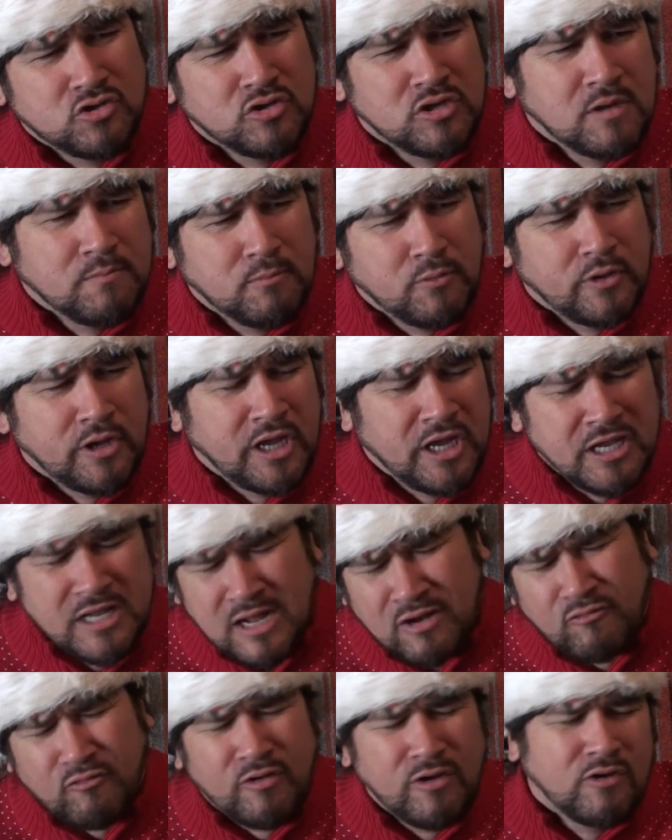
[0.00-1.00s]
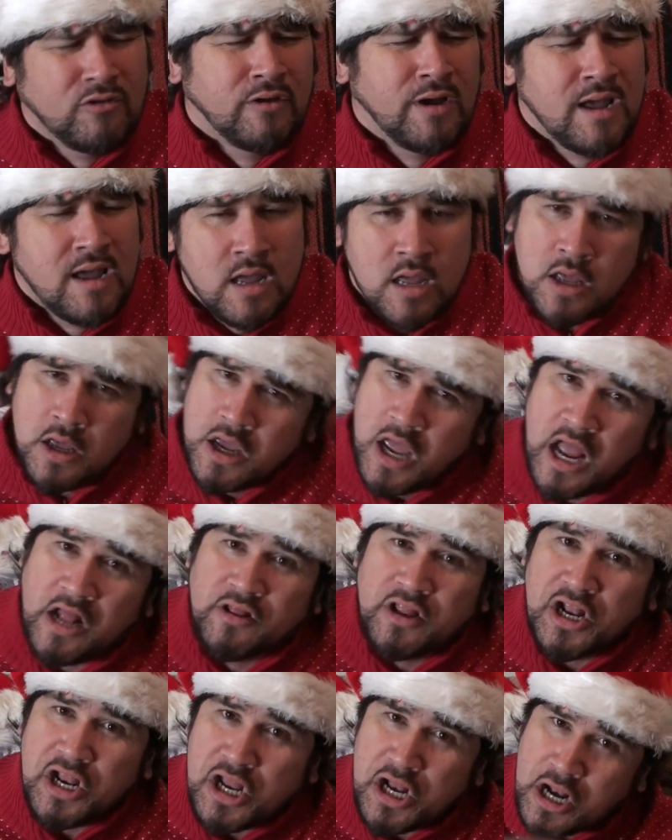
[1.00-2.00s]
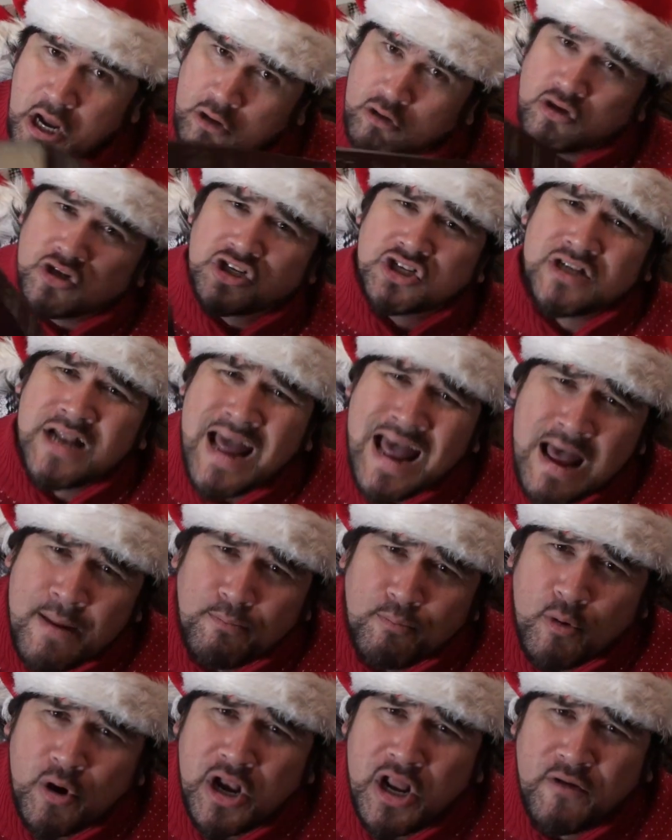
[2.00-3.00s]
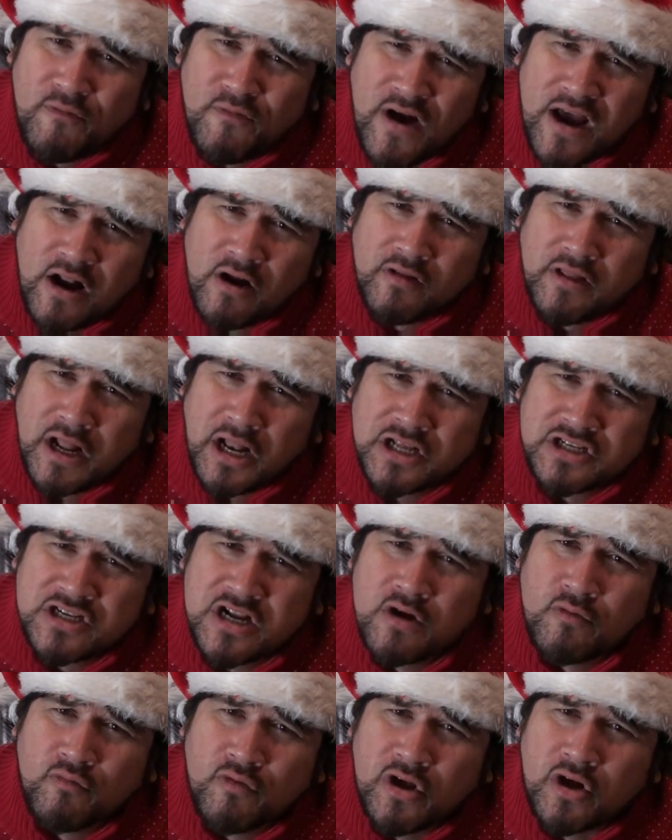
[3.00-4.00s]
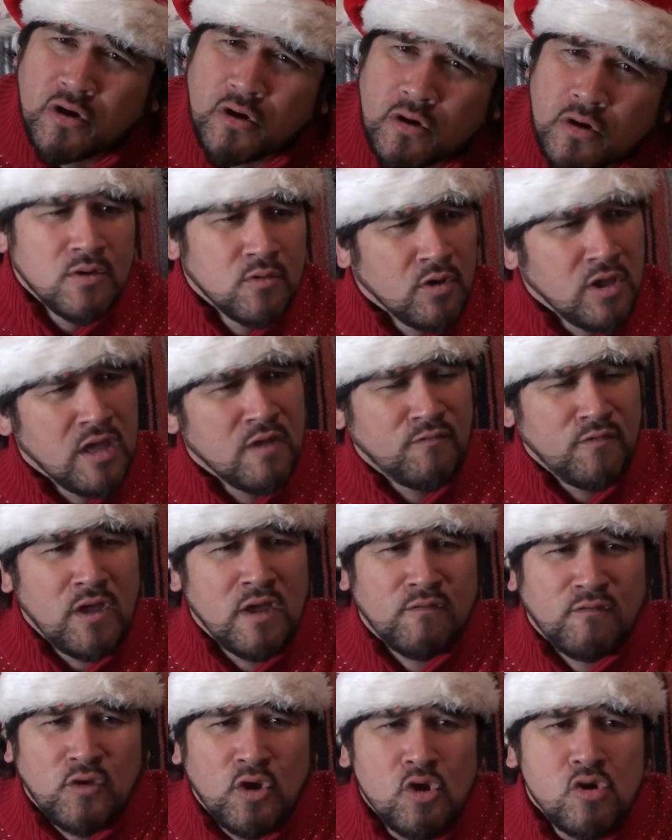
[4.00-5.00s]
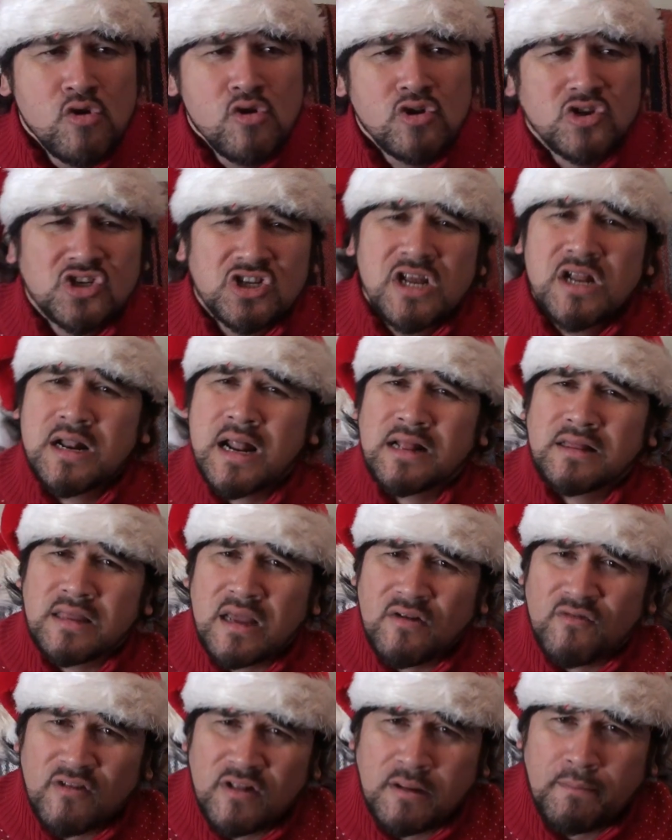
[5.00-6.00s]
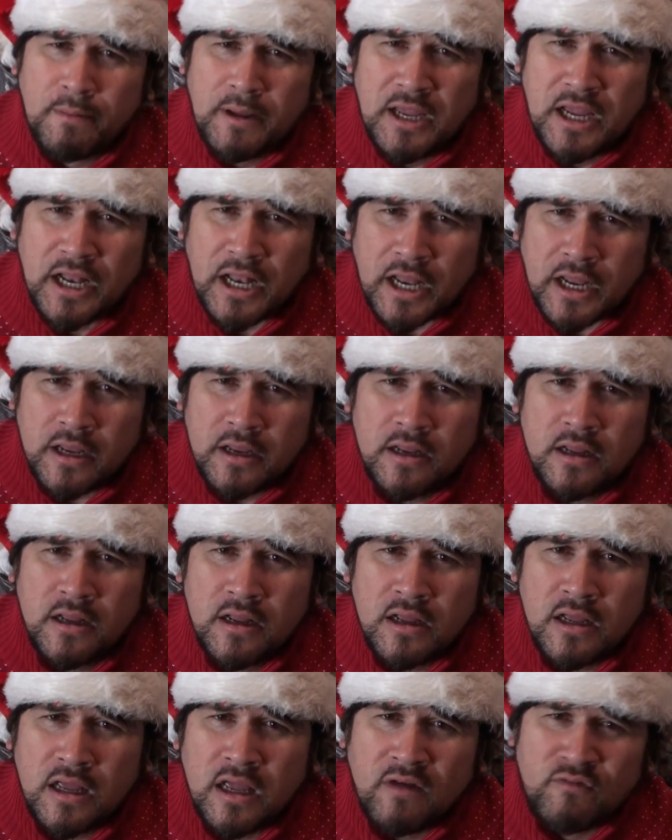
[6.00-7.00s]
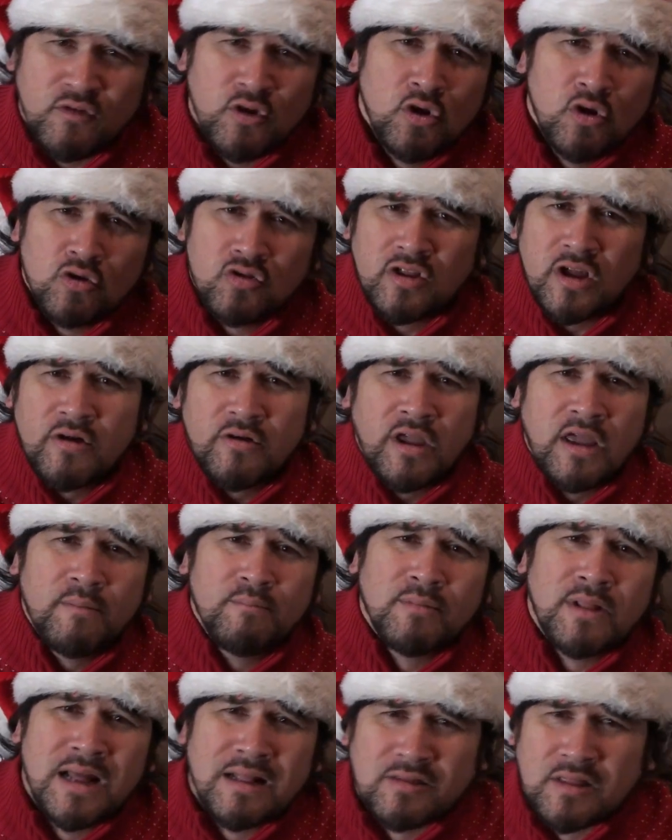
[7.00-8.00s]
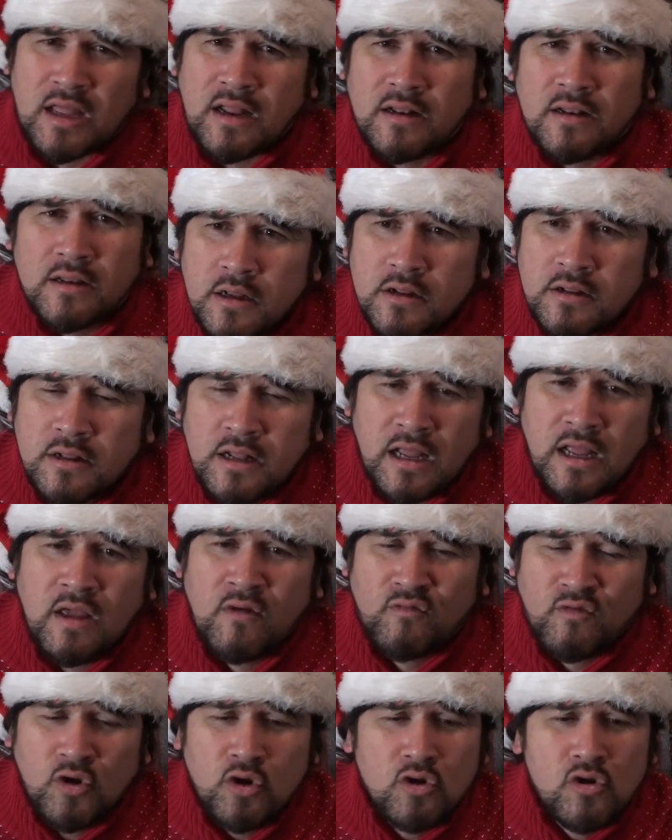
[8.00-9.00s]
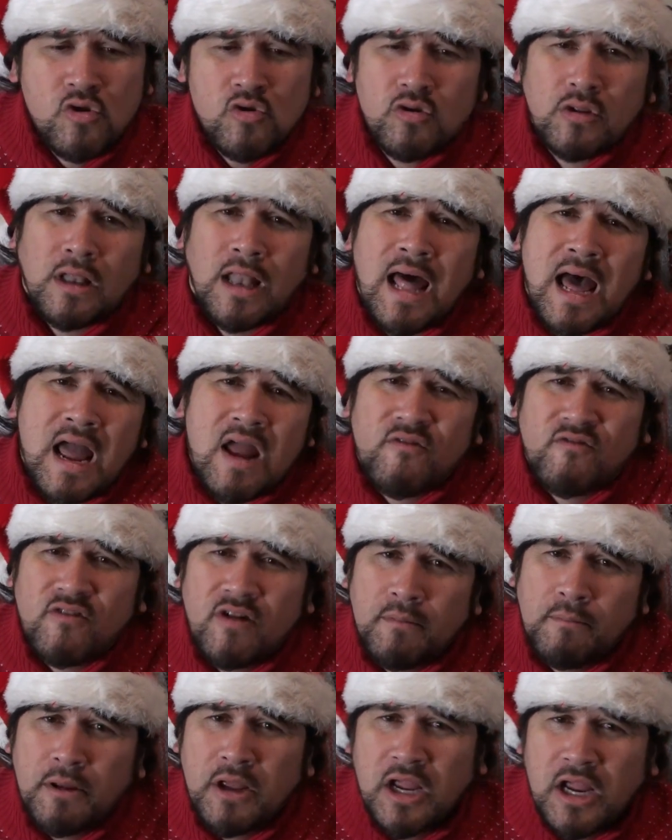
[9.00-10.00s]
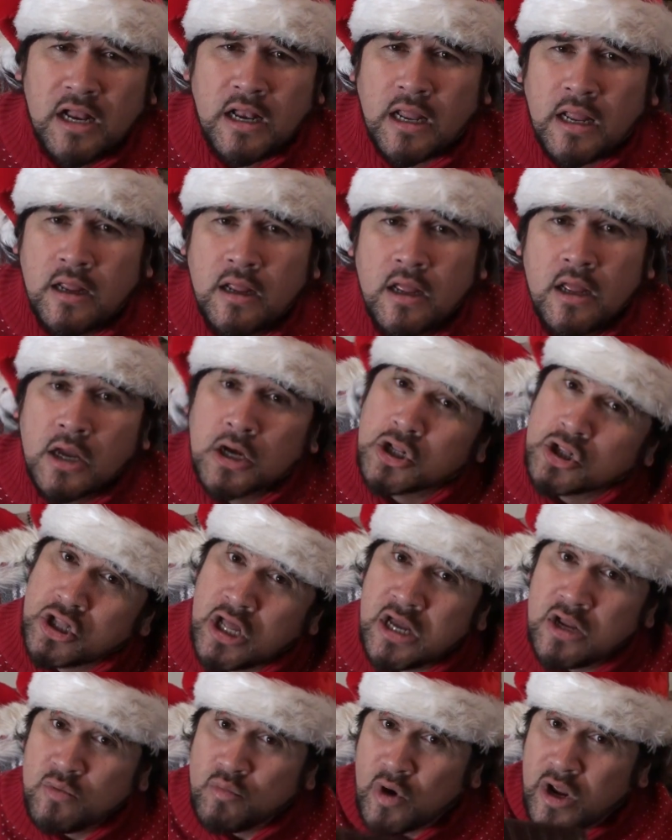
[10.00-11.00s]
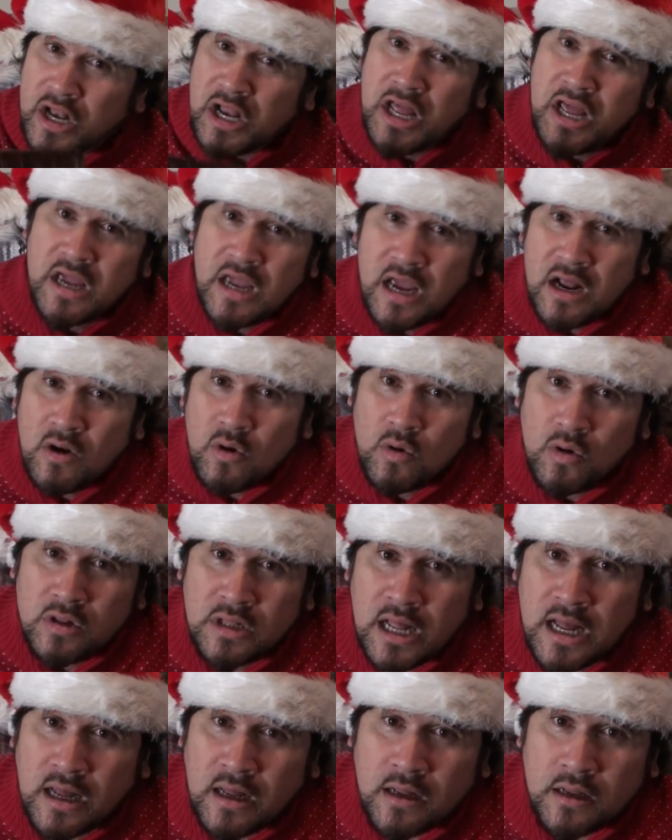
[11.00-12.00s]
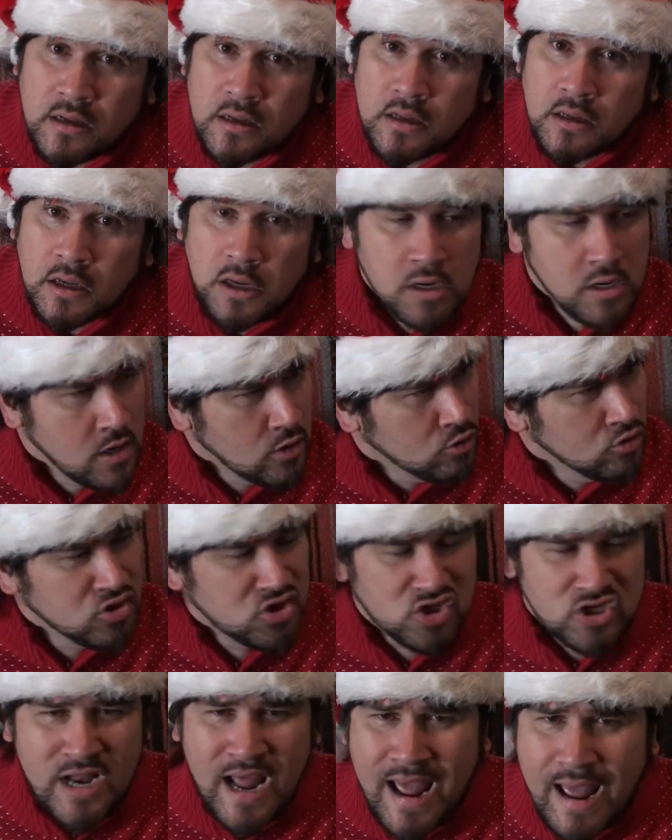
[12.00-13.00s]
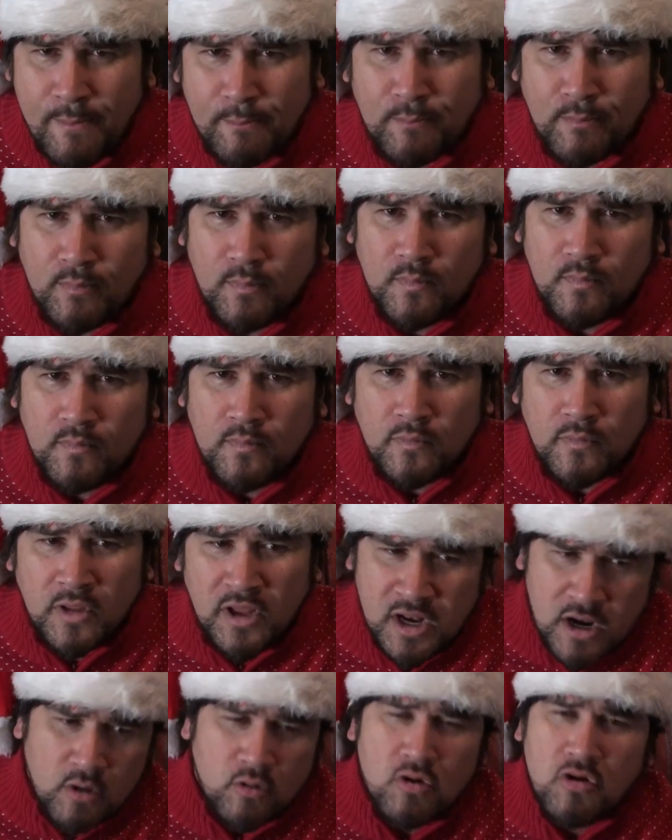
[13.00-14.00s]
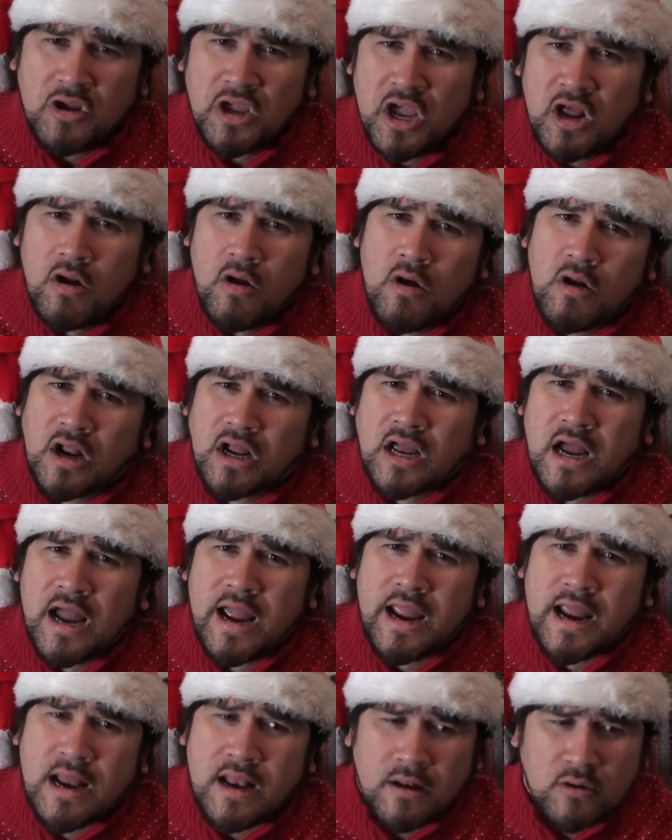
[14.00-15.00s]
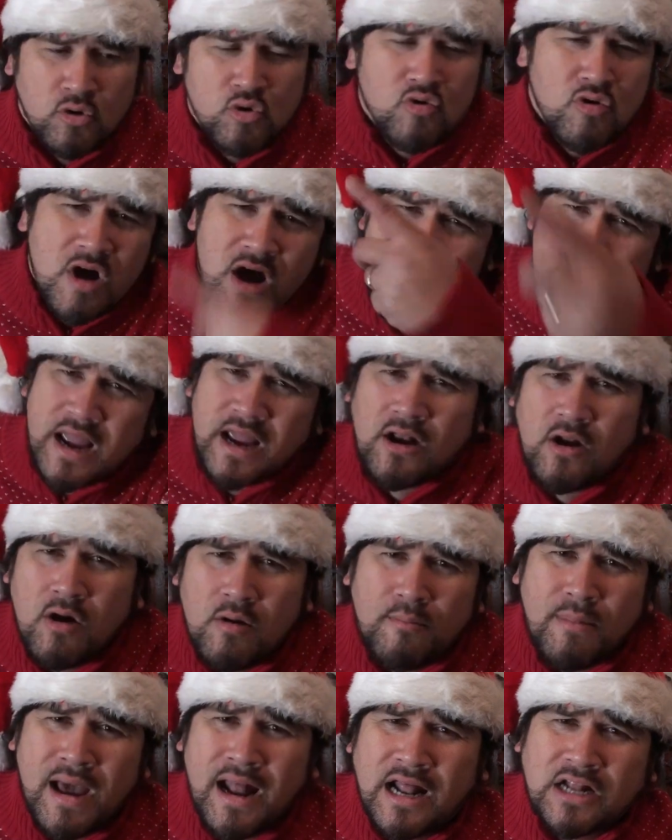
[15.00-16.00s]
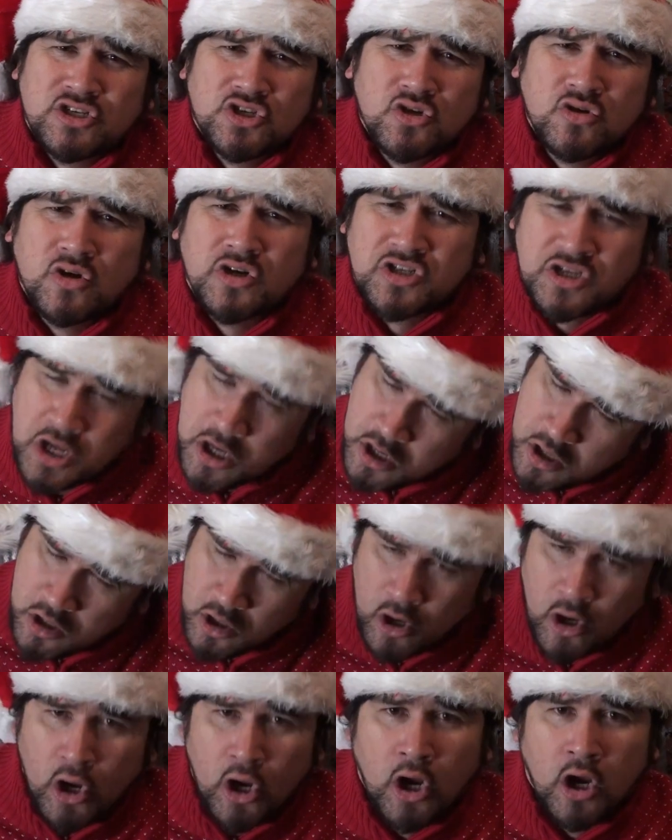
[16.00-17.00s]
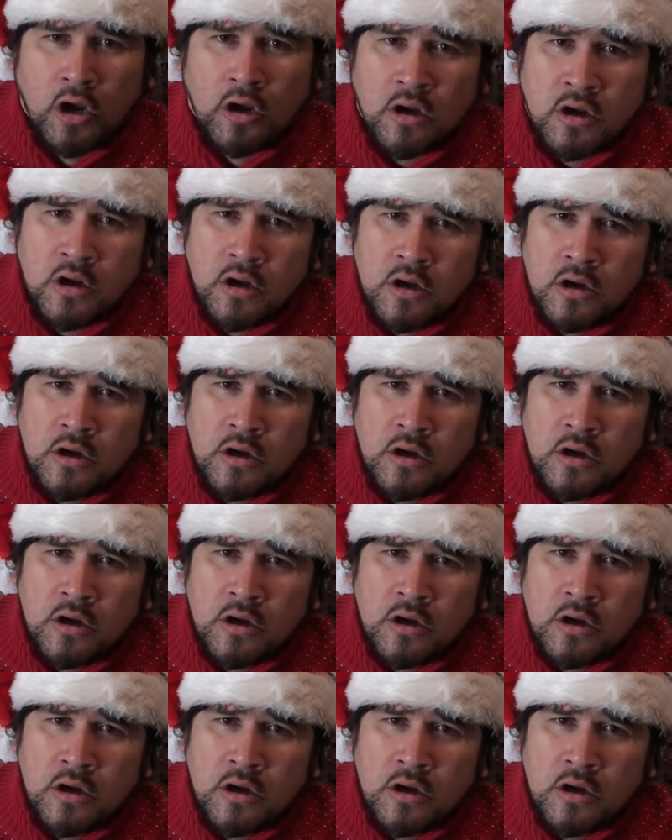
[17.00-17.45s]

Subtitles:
Junior Boy. He's not real, eh? And then he's not gonna snap when he find out that he's not real. If you don't say nothing from the beginning, if you don't tell him nothing, if you don't lie from the beginning, then when he get older, he's not gonna snap. He's not gonna get all the kind, Noah and all mad at you and say, hey,